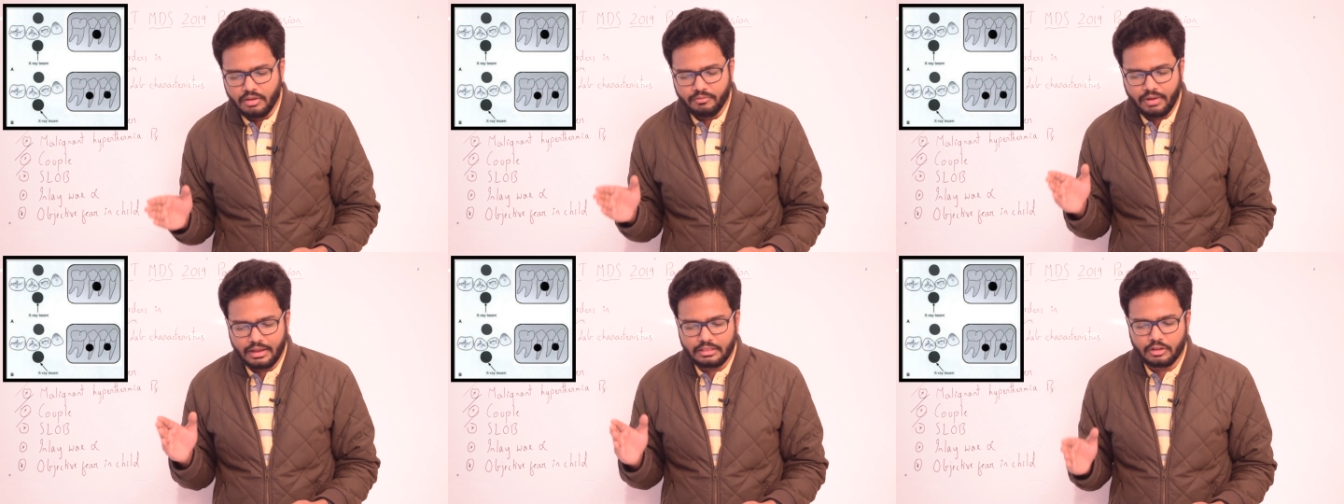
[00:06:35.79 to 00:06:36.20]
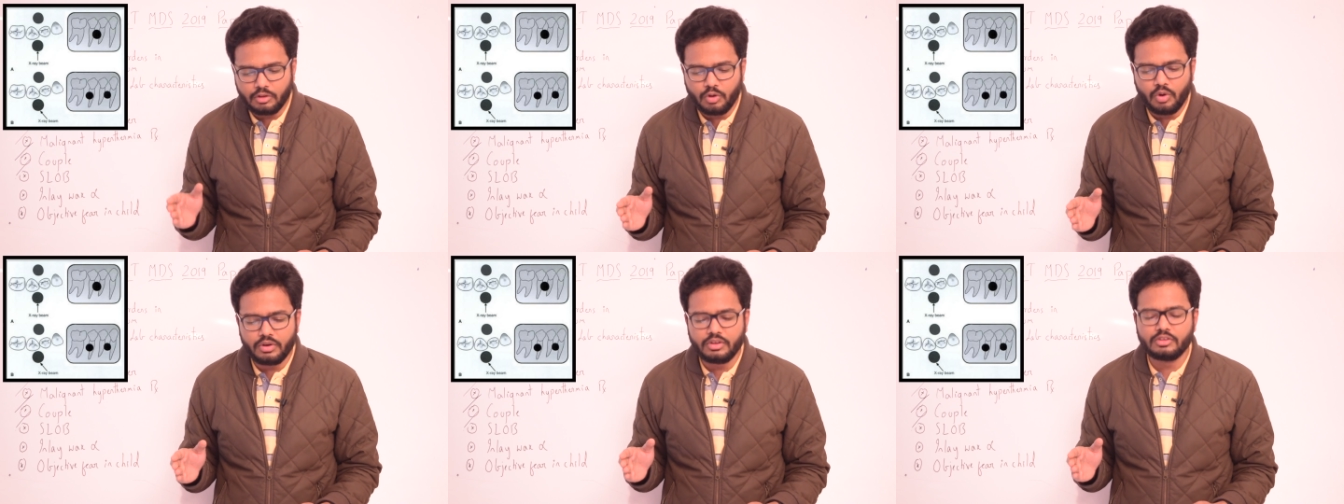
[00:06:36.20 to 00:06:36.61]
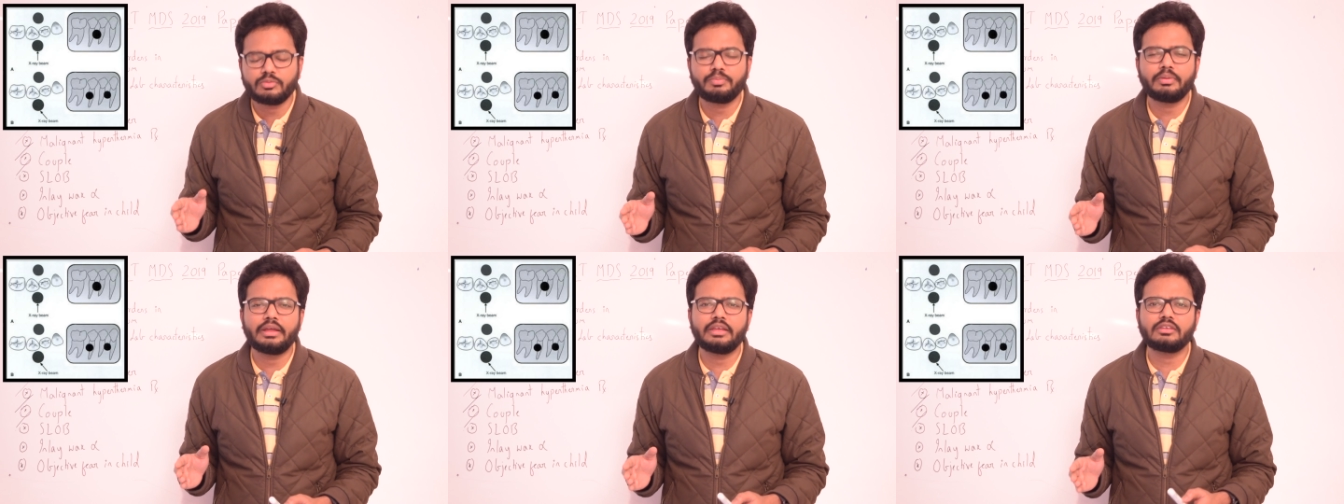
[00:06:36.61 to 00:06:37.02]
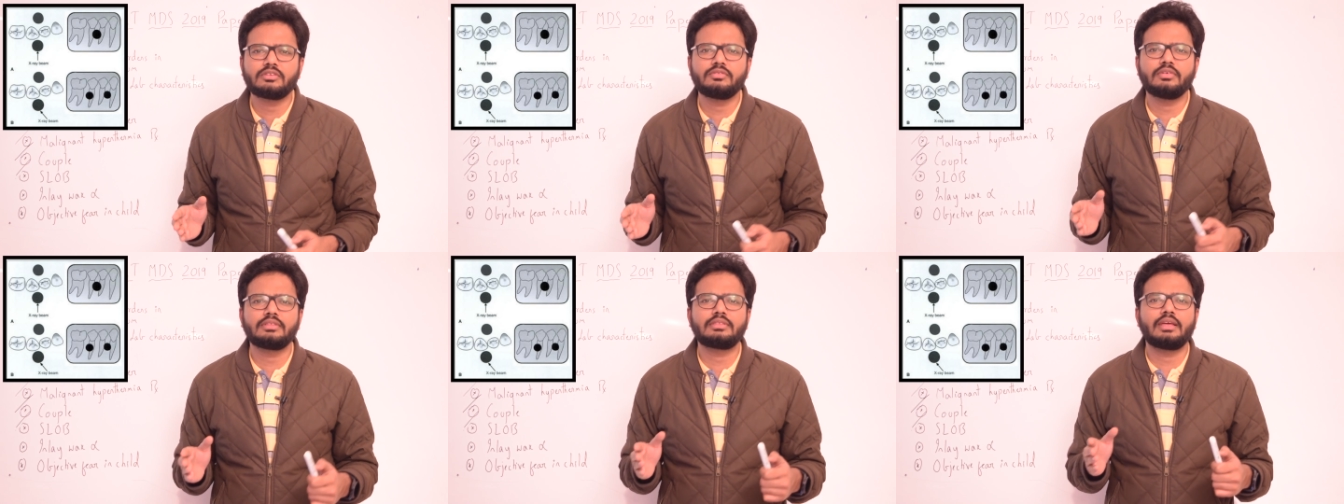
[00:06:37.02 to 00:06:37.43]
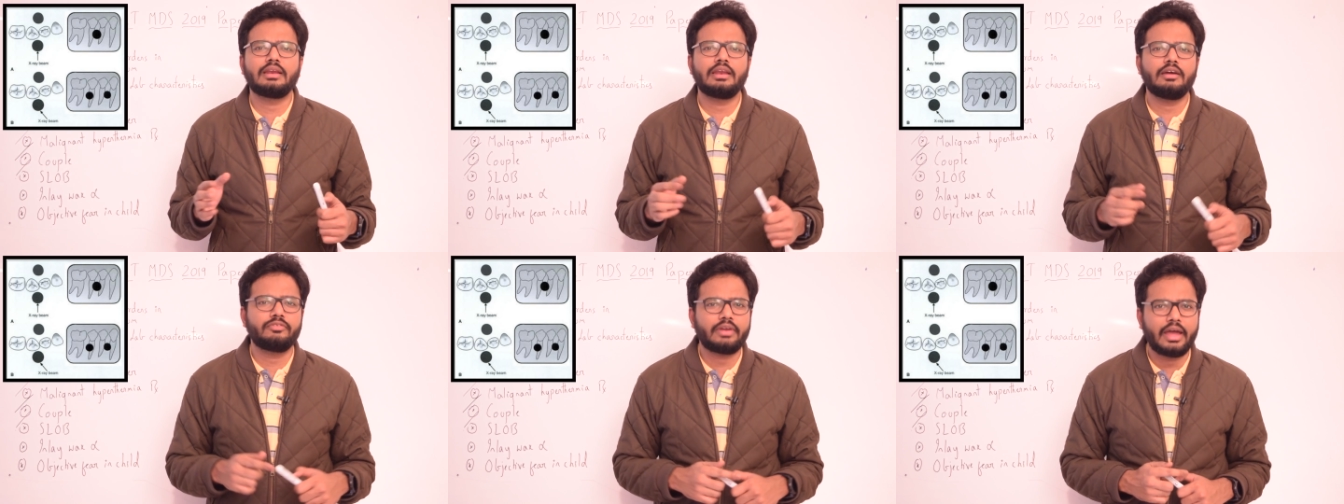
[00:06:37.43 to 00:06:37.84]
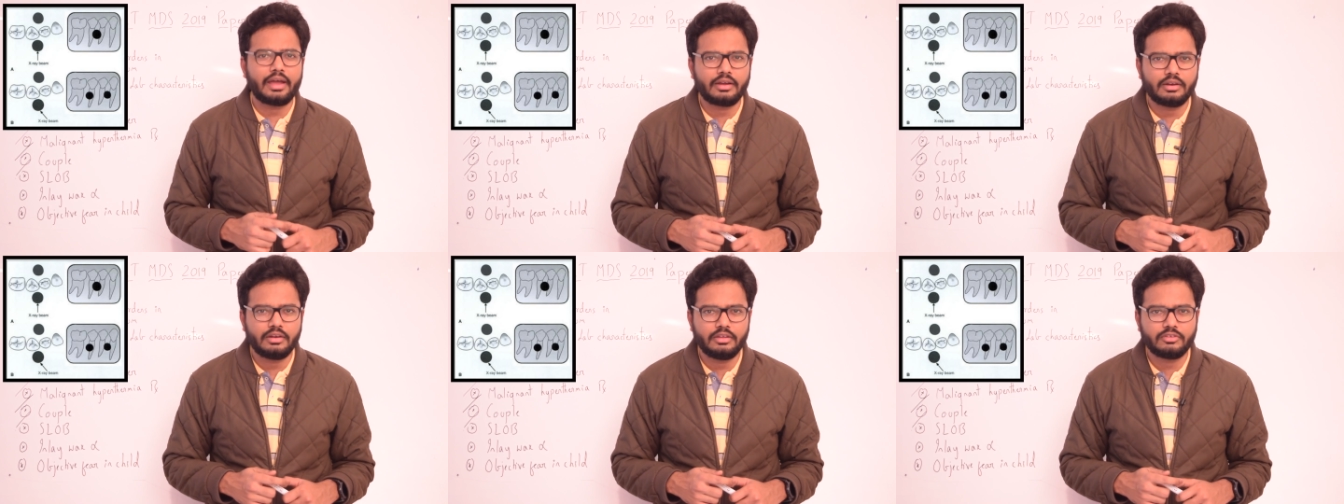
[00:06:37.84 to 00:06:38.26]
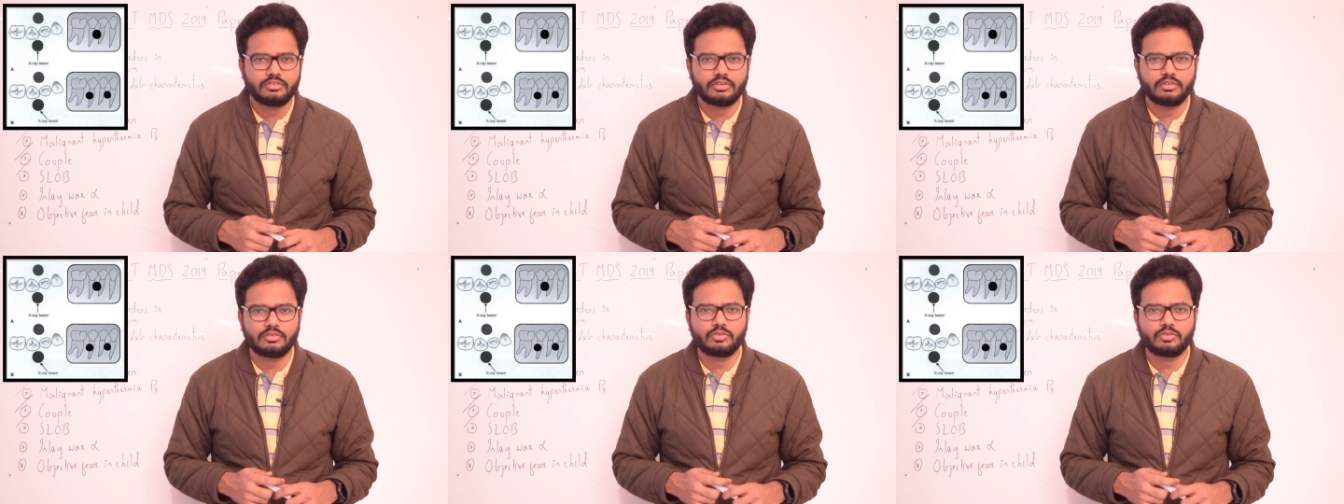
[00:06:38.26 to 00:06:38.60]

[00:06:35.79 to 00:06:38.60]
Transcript: while the cone is placed with left angulation?